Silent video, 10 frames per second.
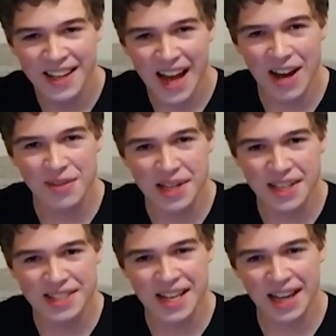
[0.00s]
I mean,
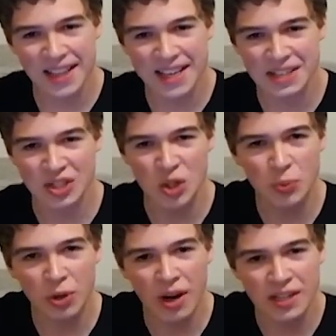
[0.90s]
it's not like a
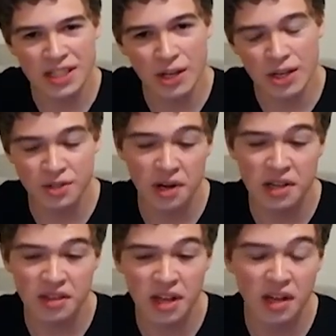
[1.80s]
super great series or
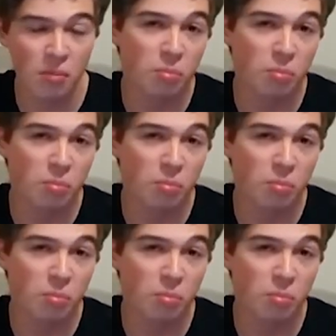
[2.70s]
anything,